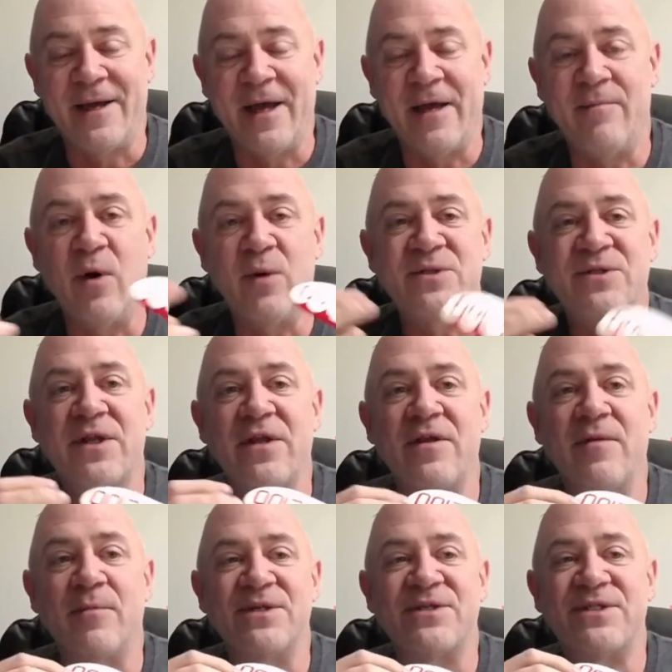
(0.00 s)
and most of
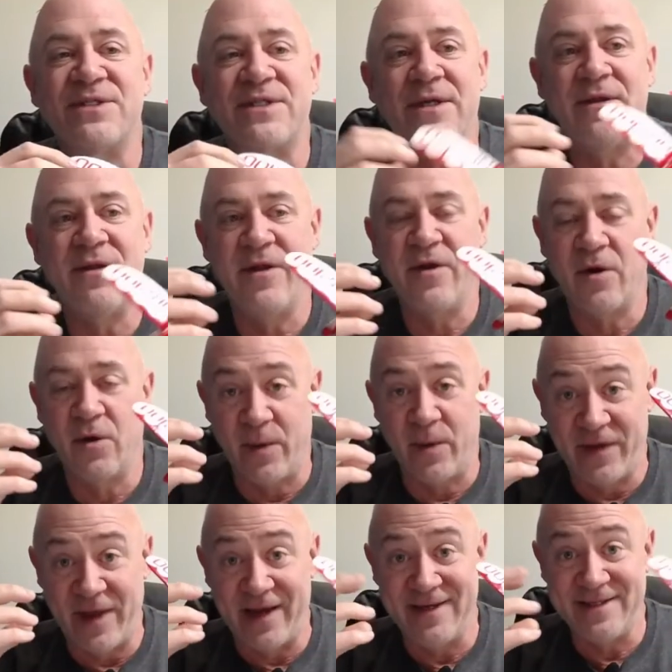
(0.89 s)
them are sitting there
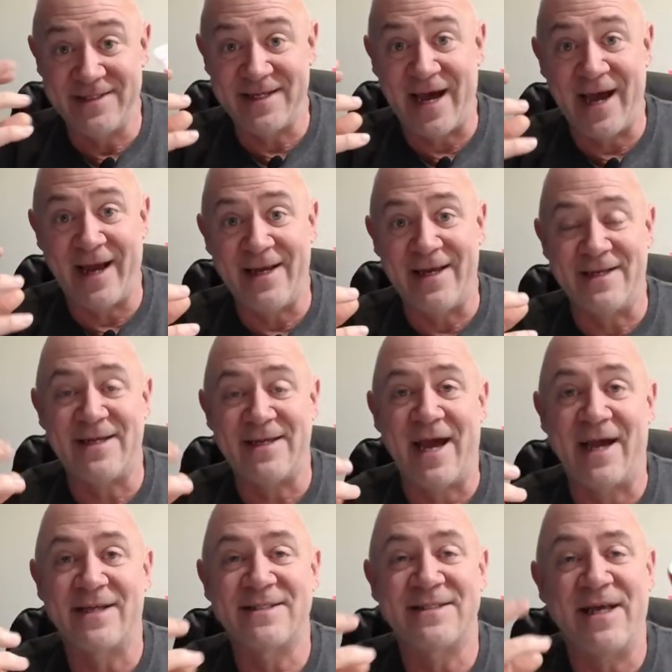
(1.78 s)
with anxiety
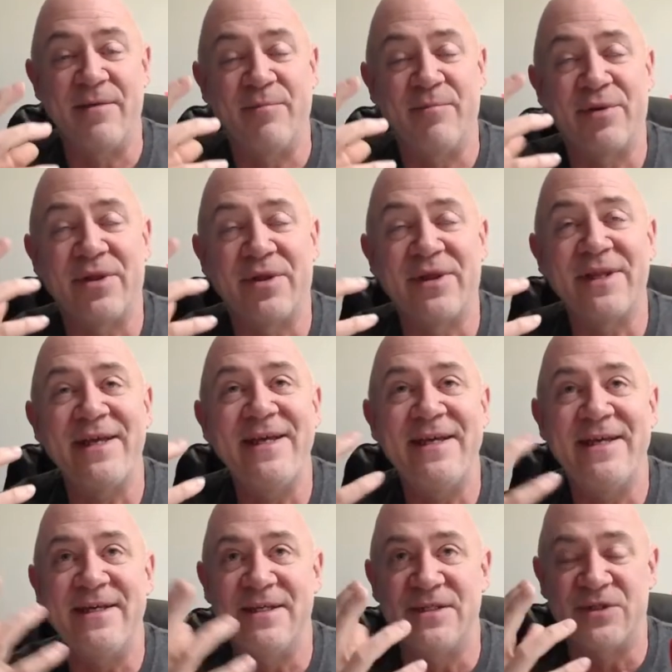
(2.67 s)
attacks saying,
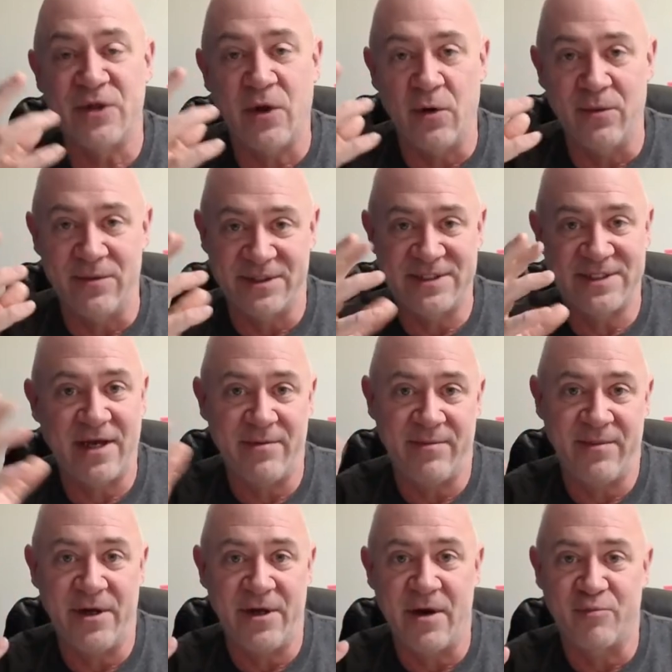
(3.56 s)
please don't set
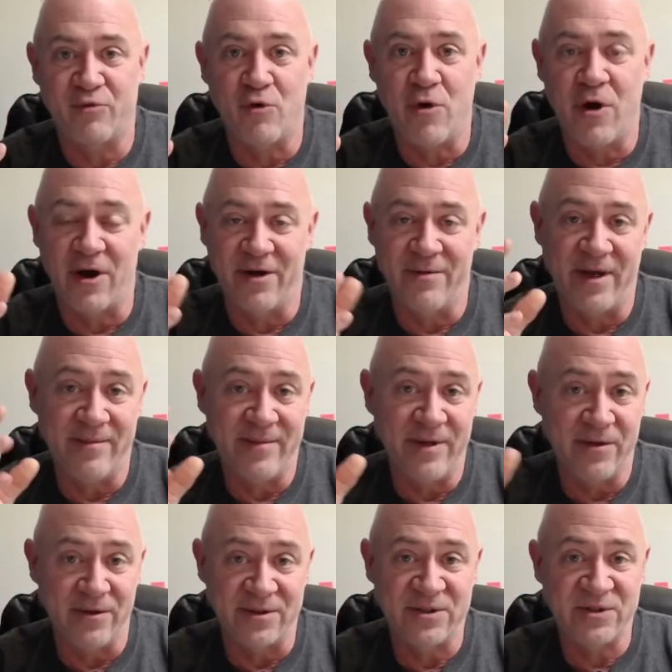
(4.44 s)
me up wrong and make me
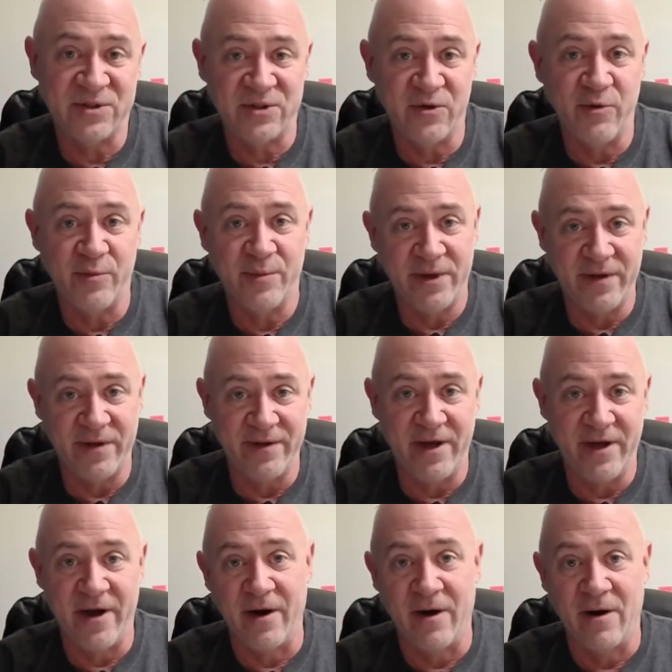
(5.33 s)
look stupid in
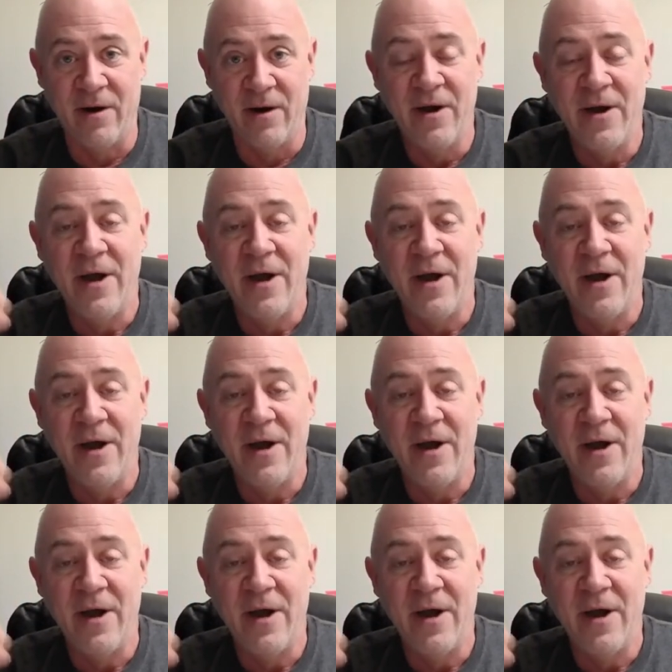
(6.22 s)
the air.